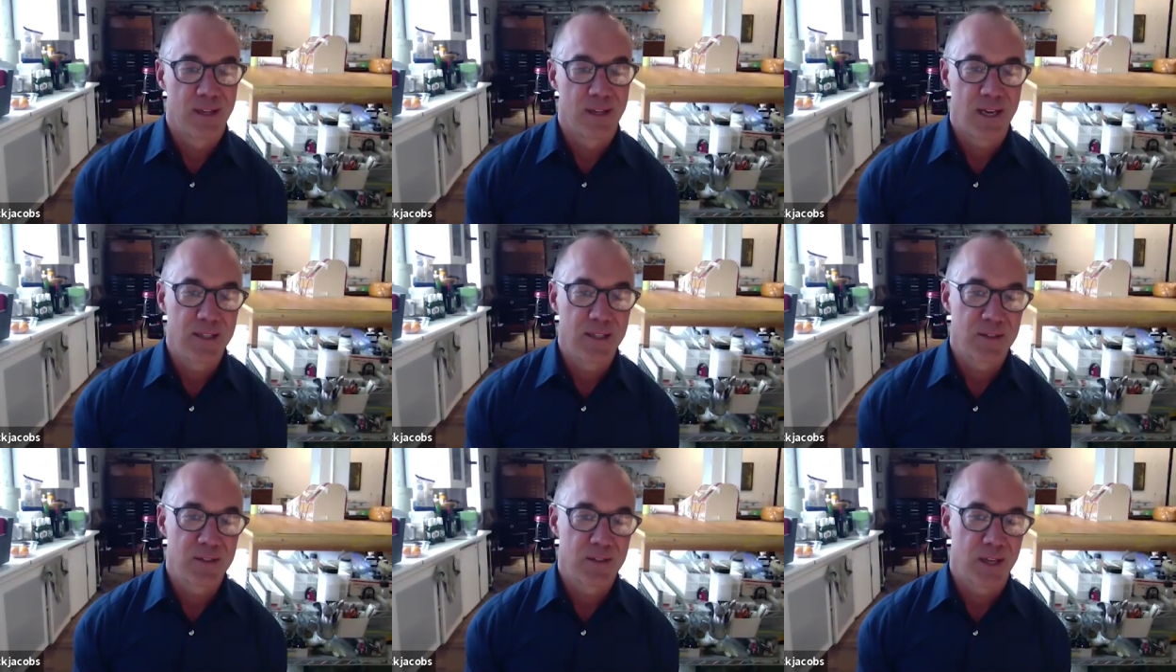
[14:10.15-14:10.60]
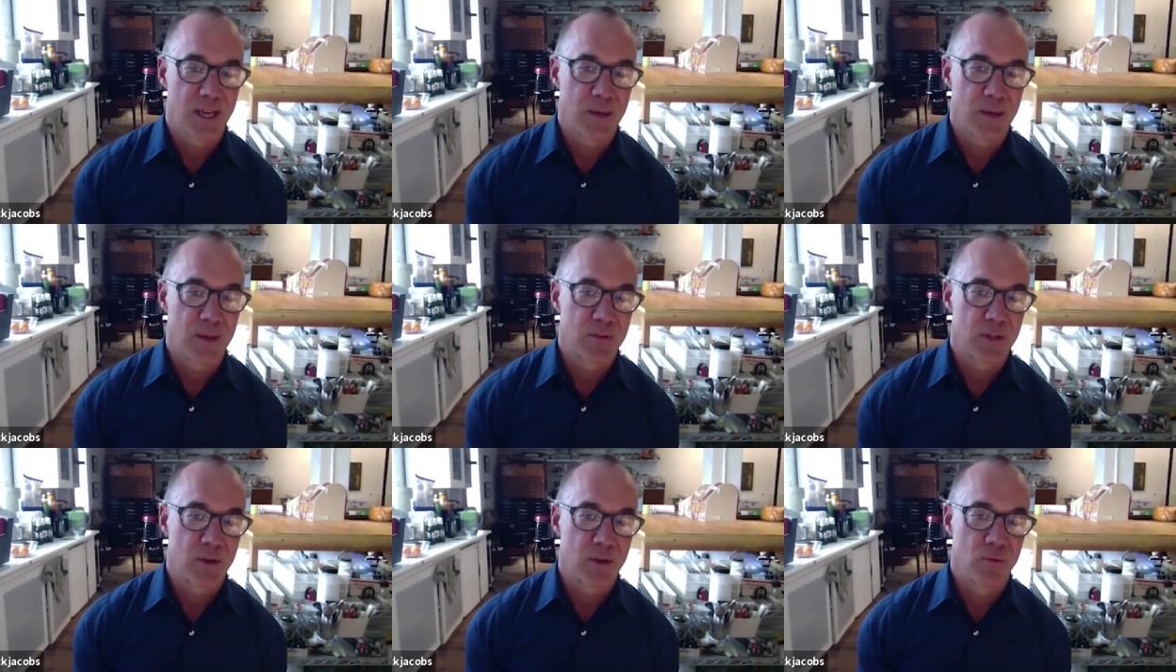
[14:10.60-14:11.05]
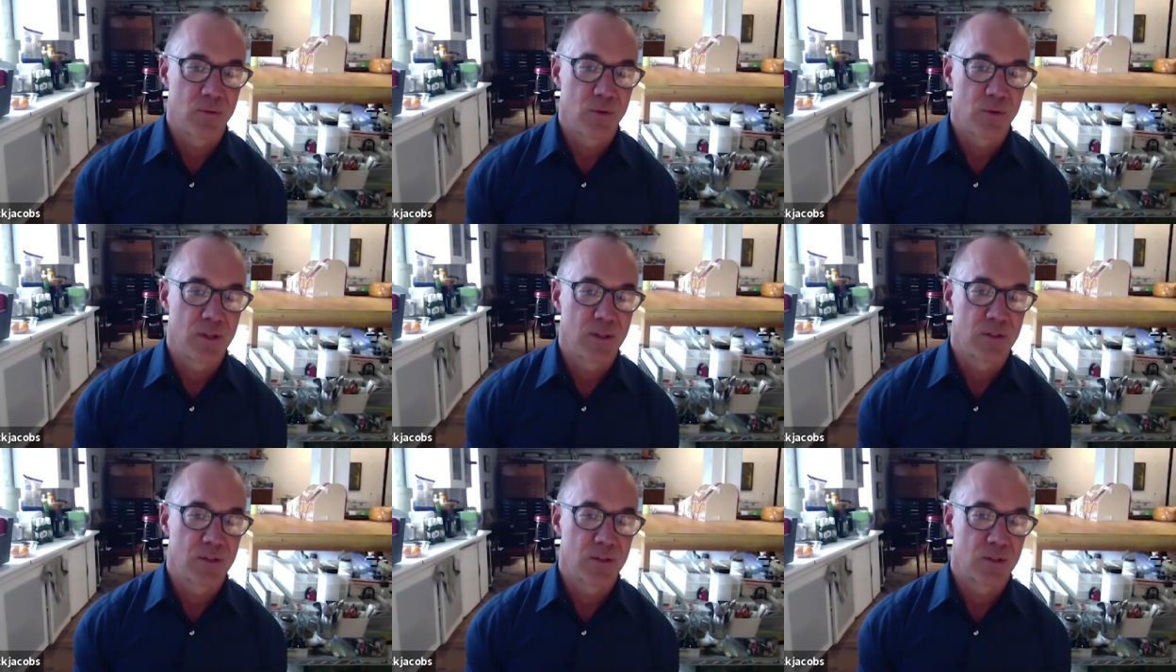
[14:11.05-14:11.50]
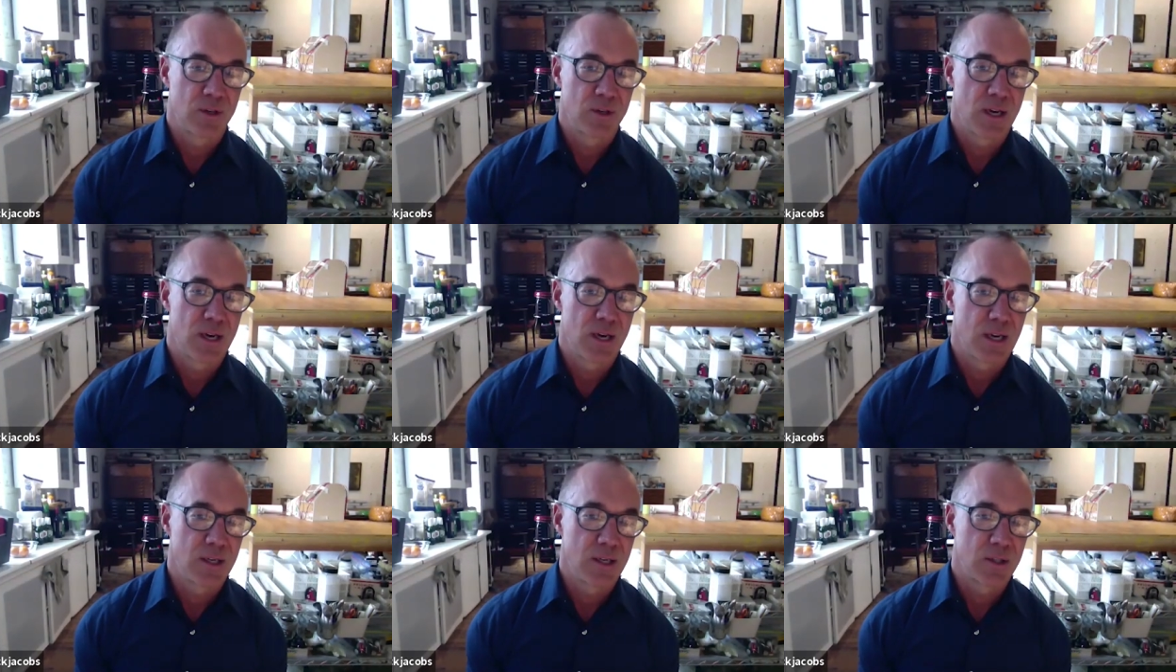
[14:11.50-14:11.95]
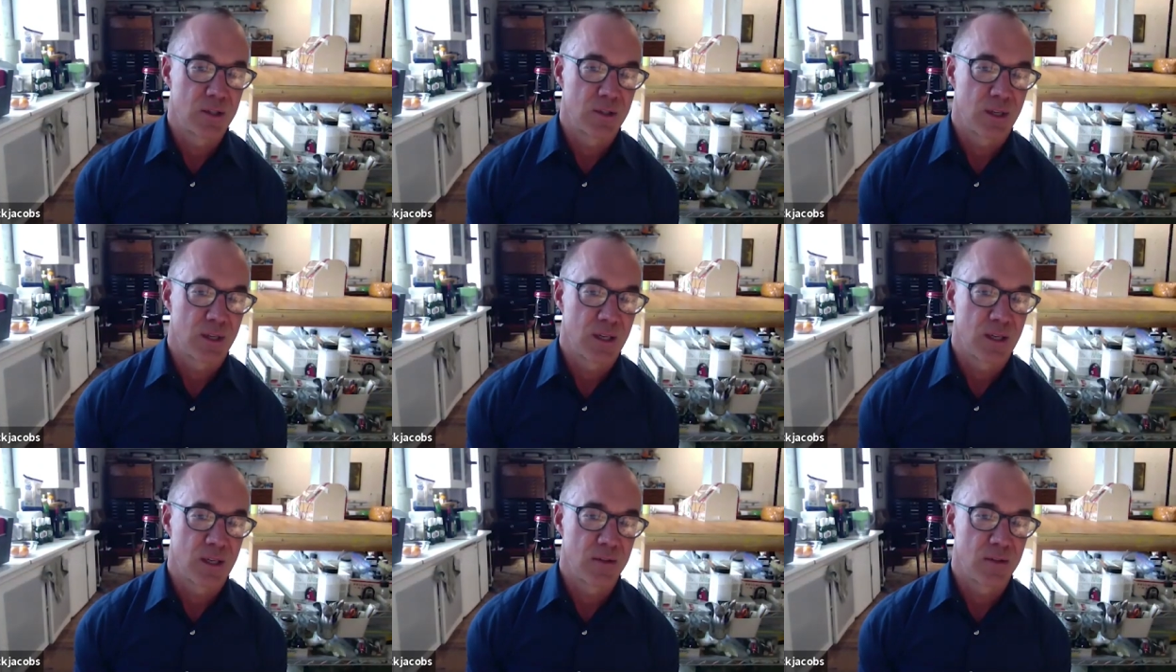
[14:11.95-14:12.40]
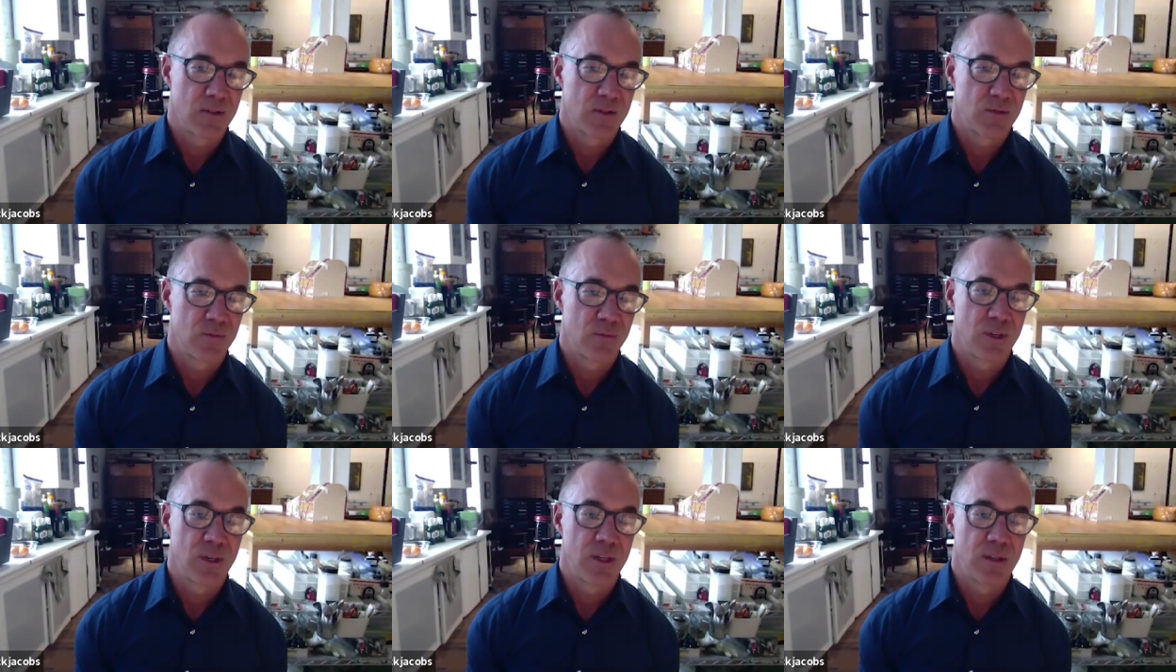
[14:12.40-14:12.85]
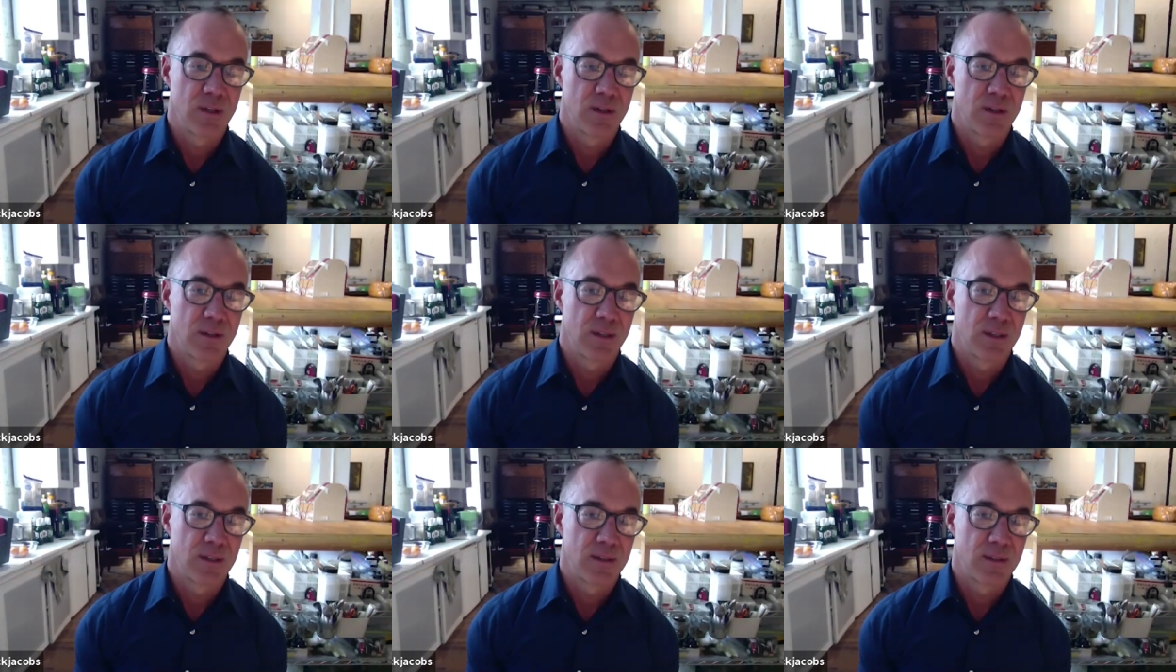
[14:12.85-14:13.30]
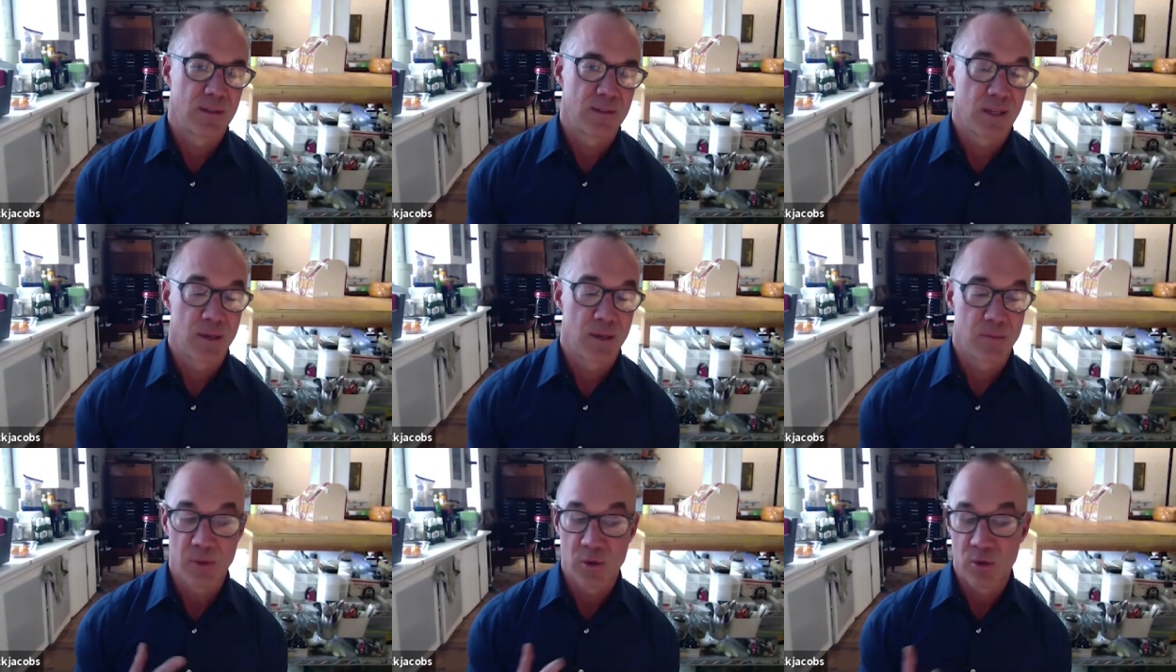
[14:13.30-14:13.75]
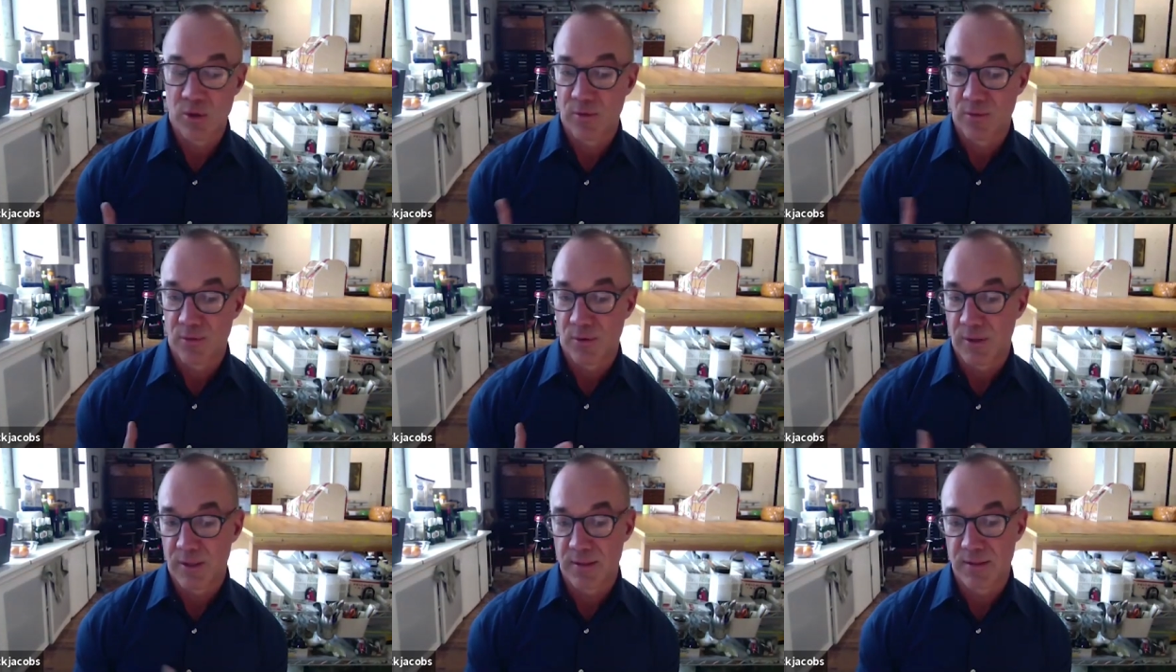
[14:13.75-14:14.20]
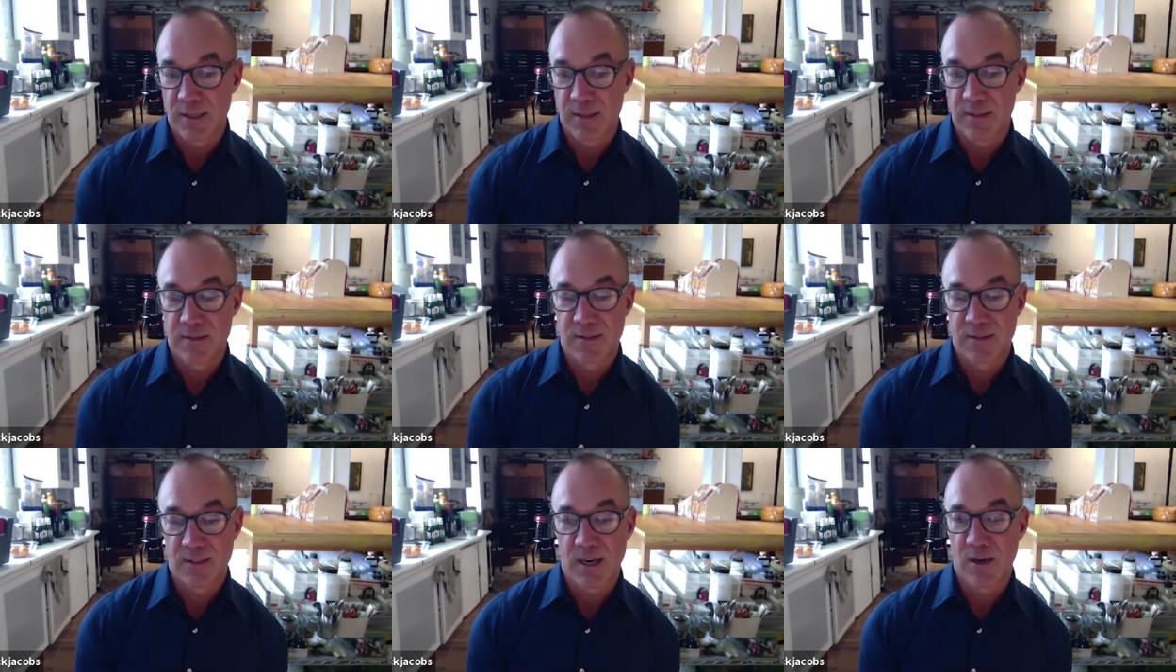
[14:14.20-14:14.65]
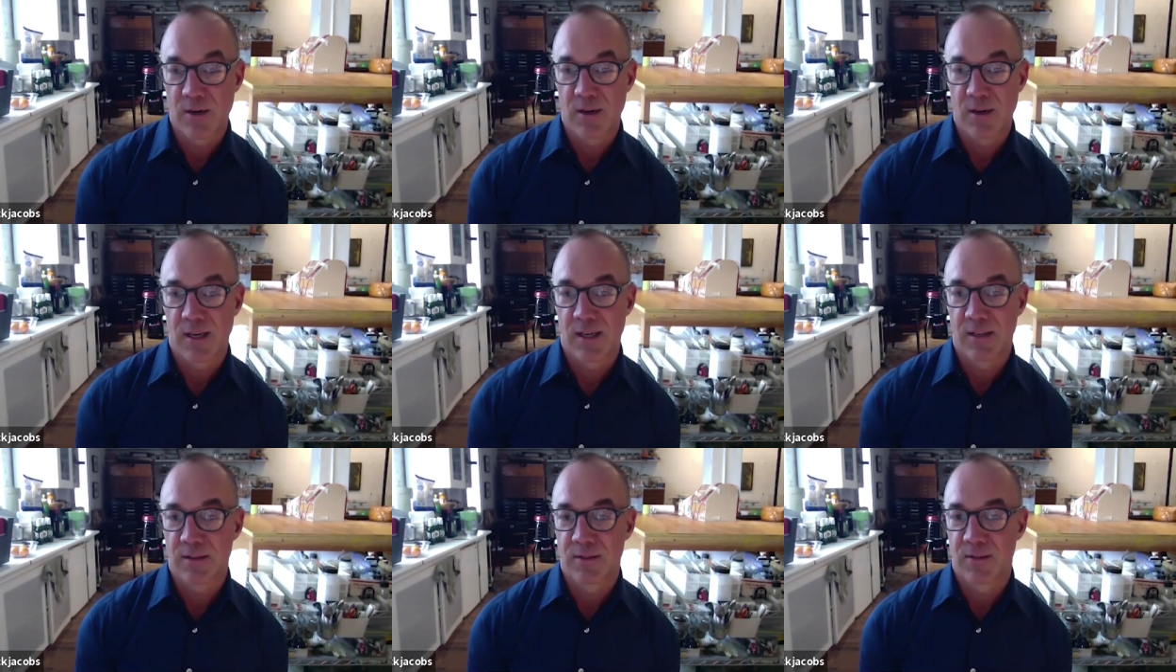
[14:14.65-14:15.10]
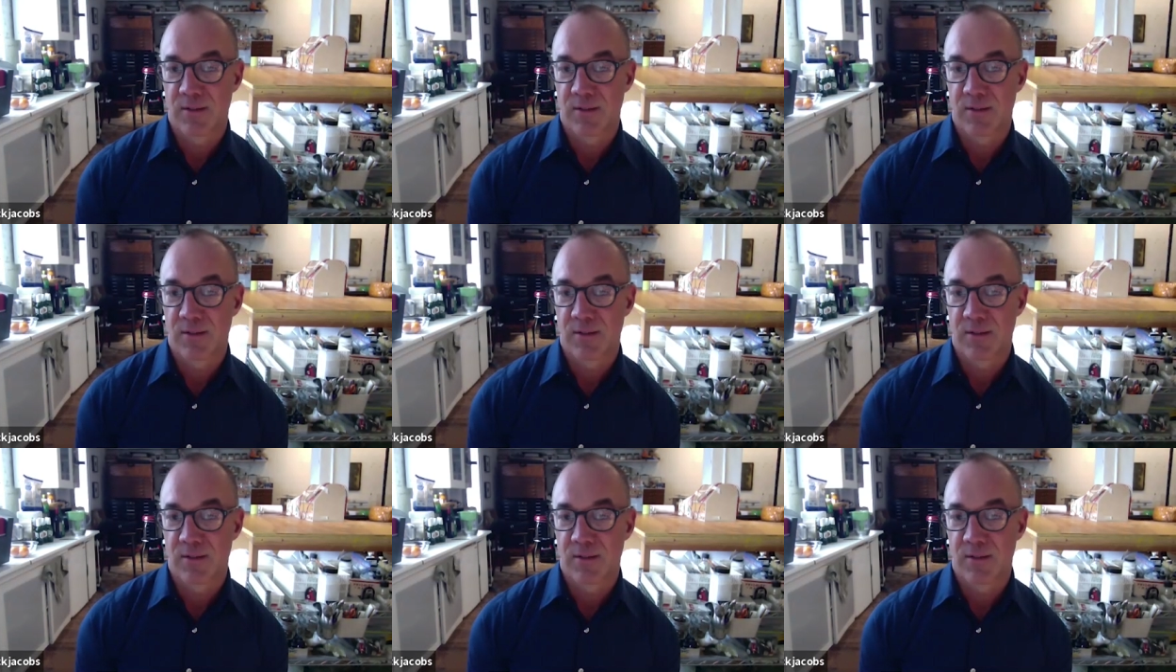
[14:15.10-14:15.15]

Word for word: landscapes that are really strange and surreal and, and beautiful and, and scary at